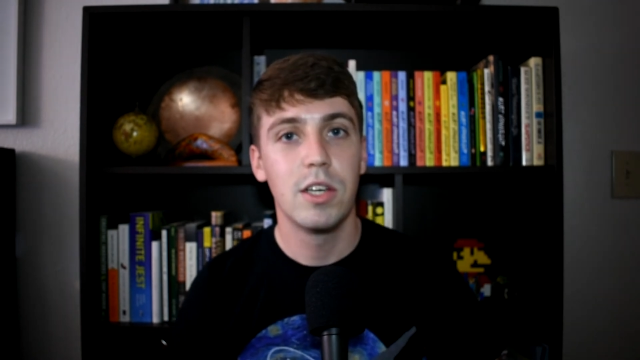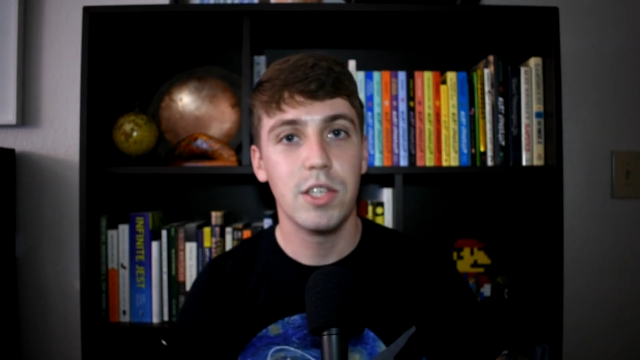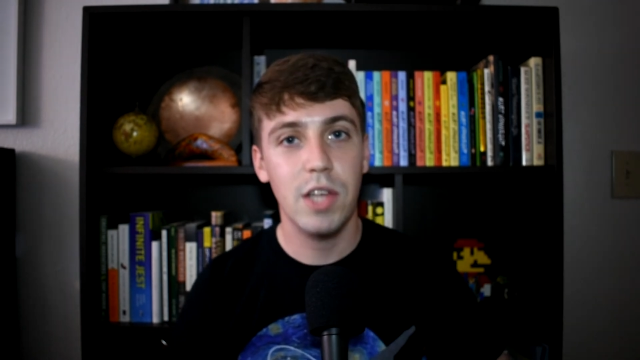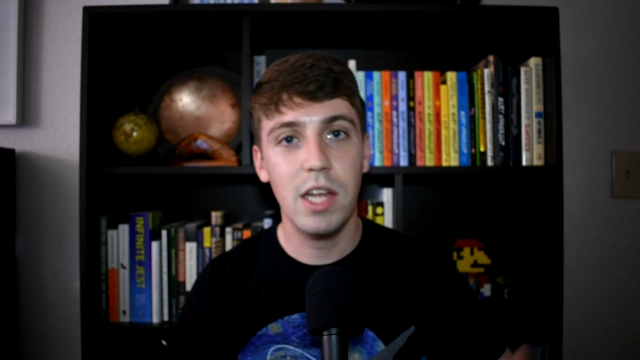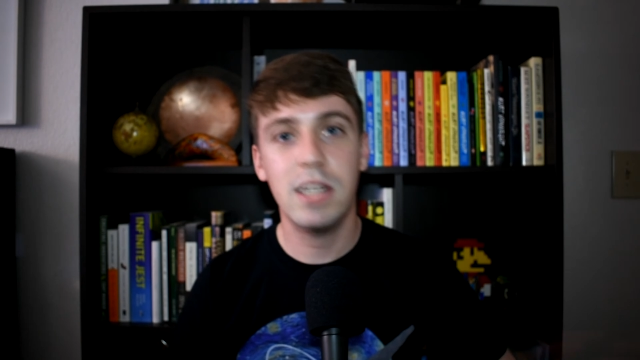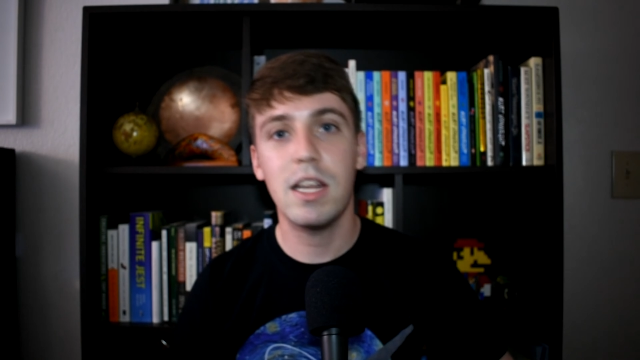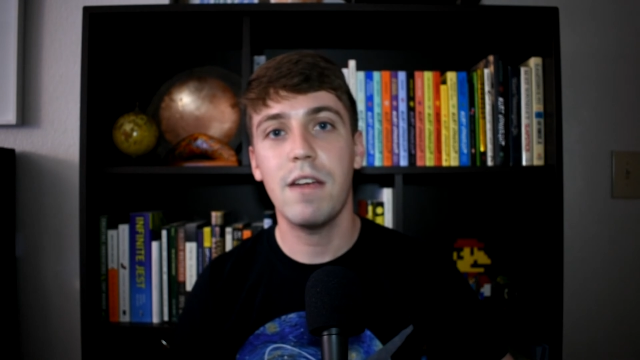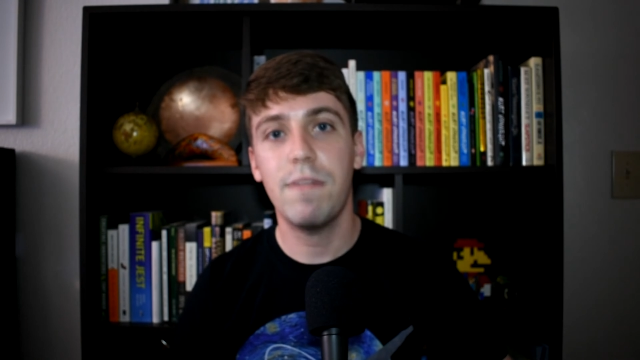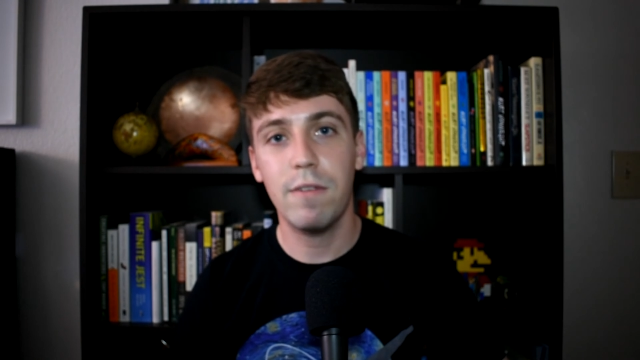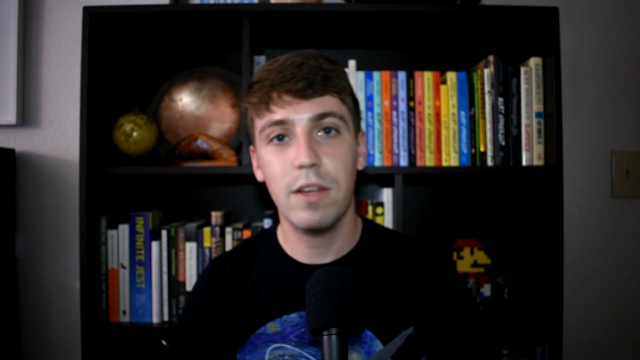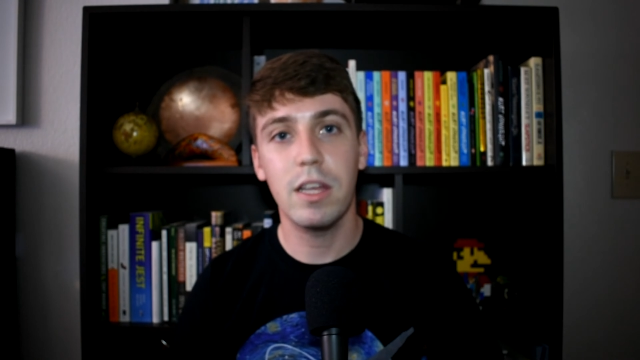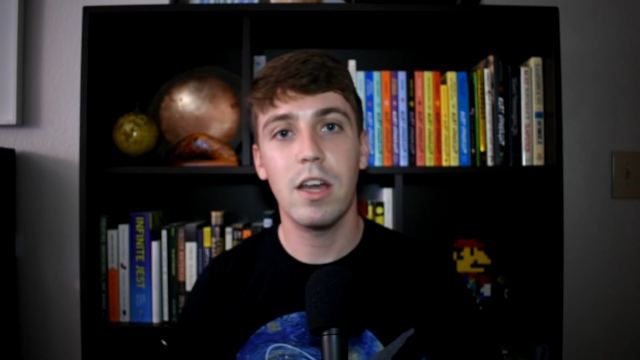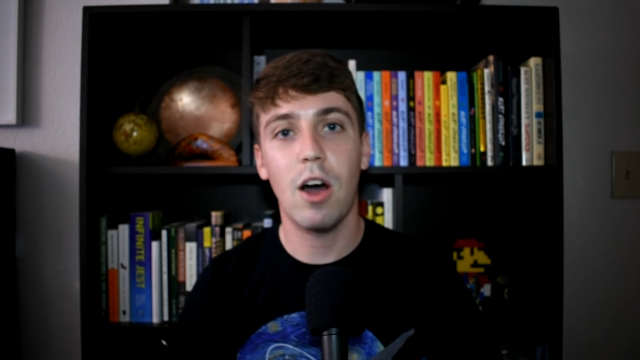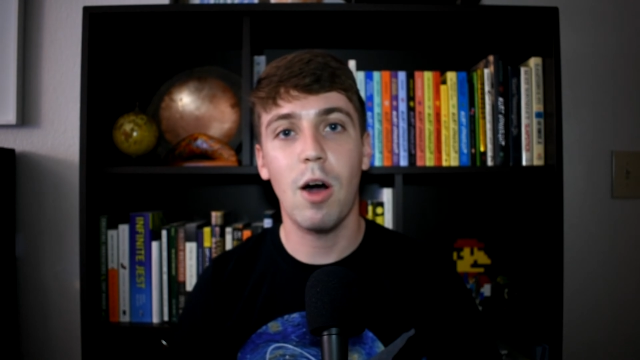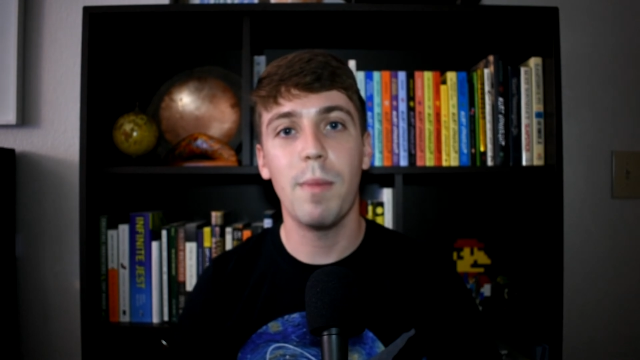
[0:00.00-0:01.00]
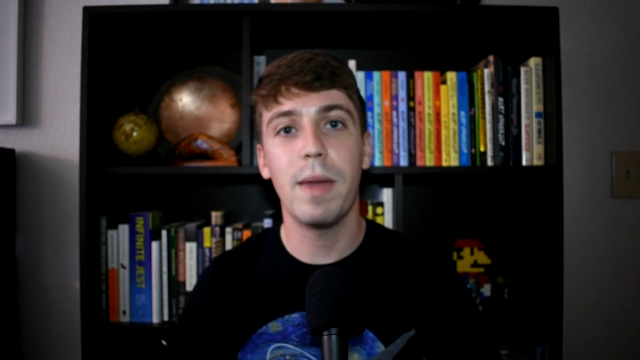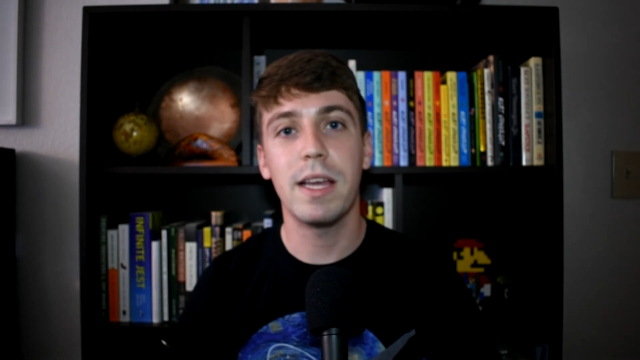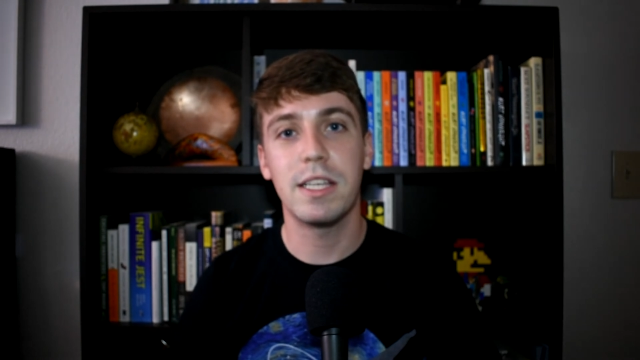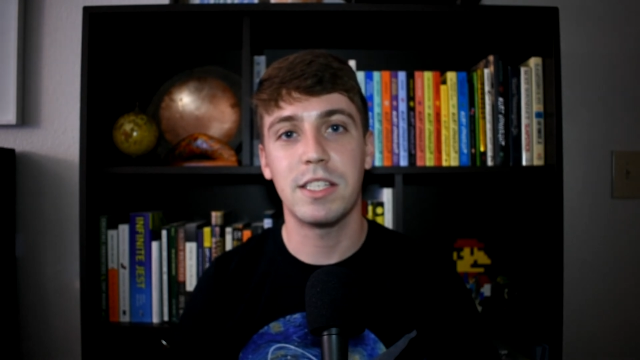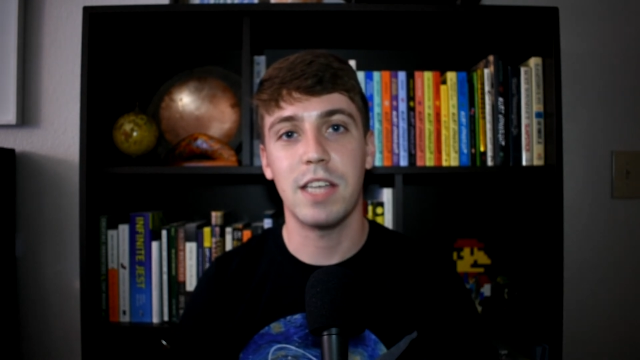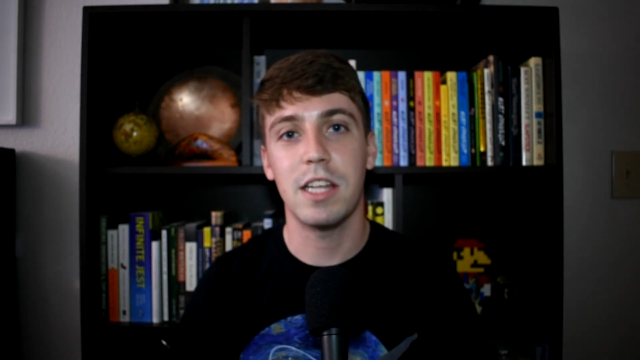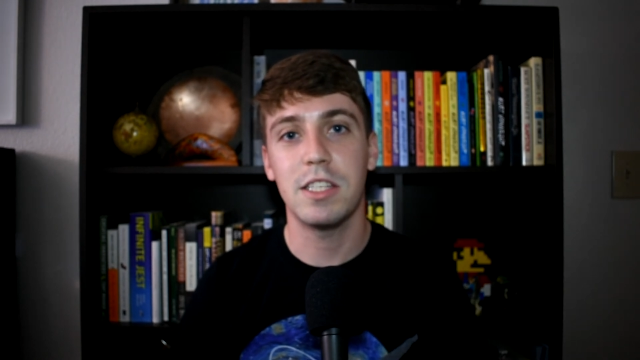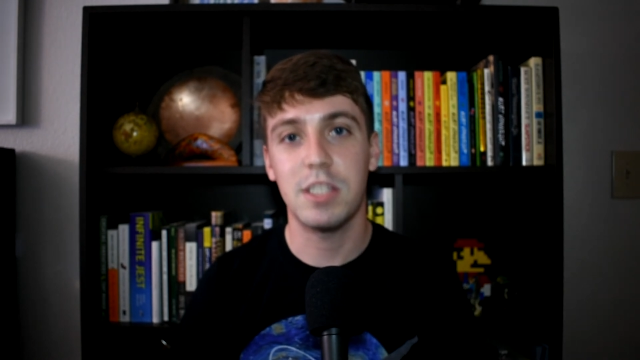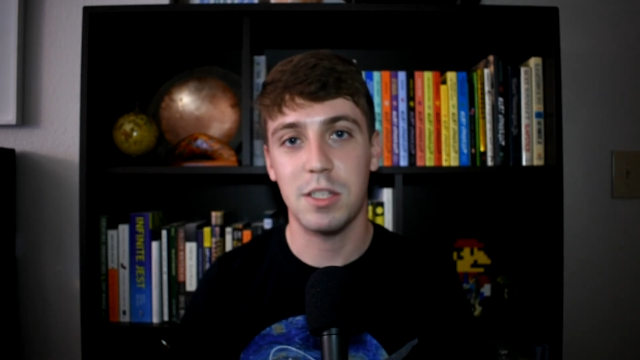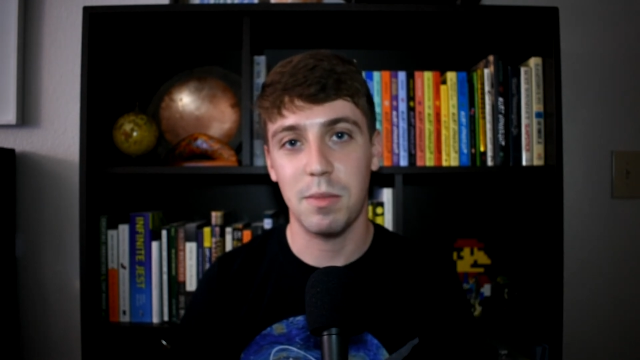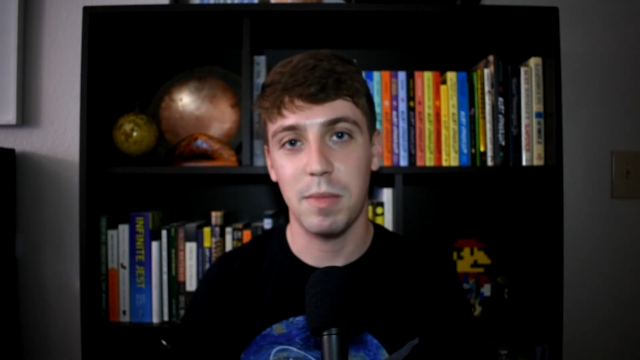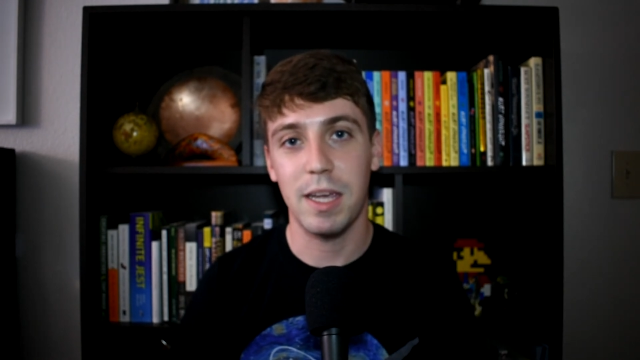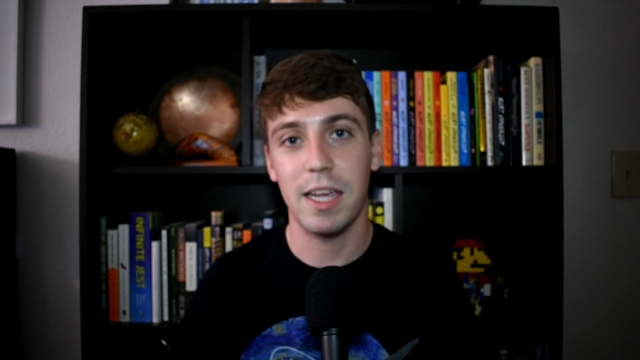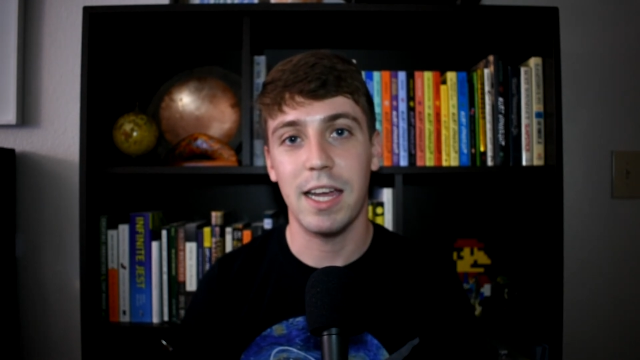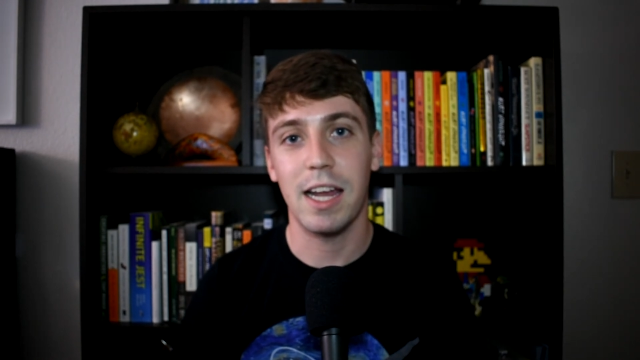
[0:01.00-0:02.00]
So that definitely all makes sense to
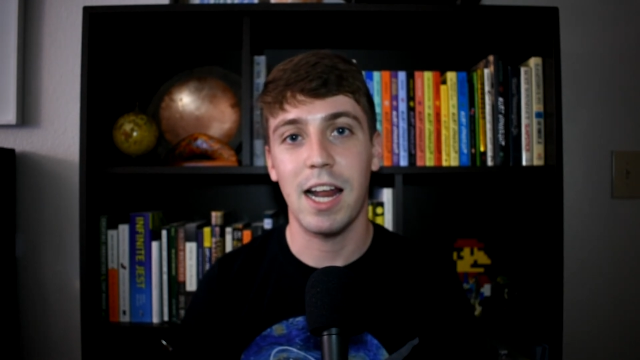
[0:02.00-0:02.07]
me,